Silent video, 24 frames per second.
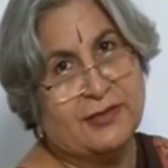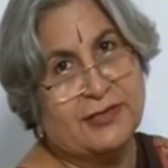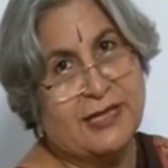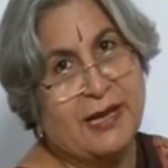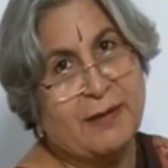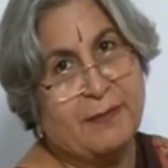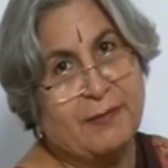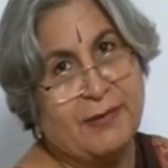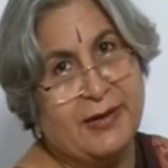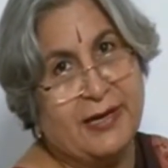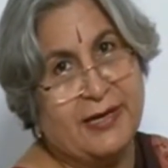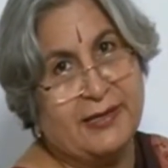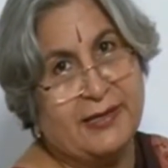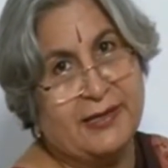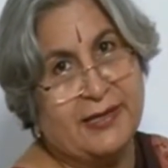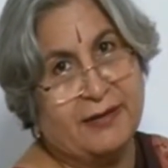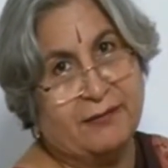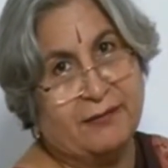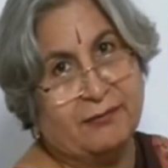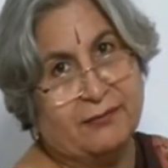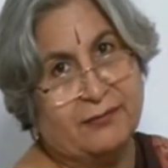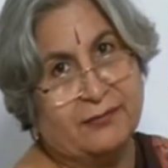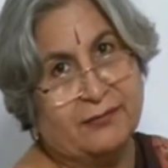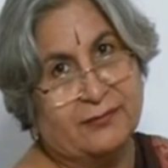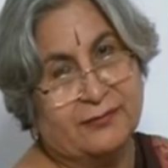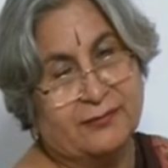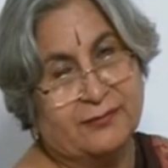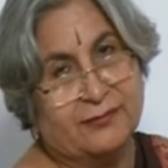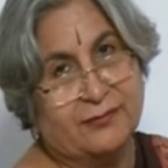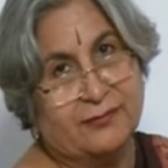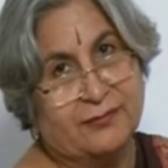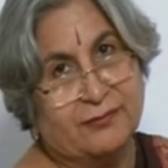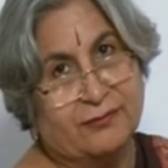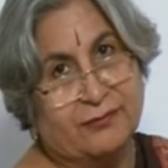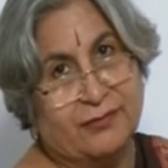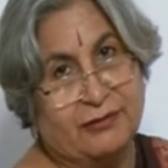separate them.
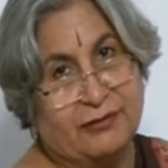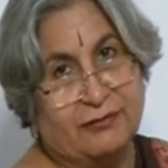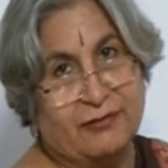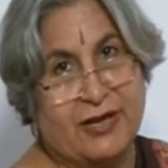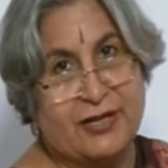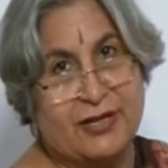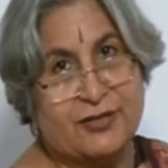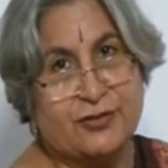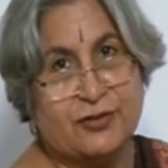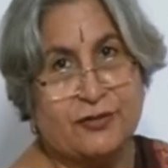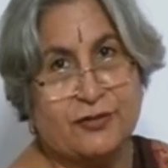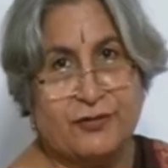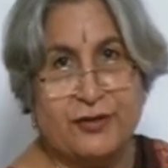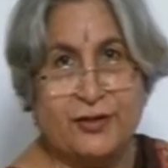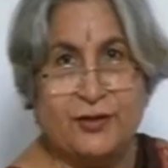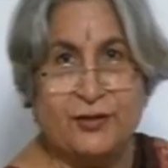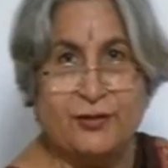But why should we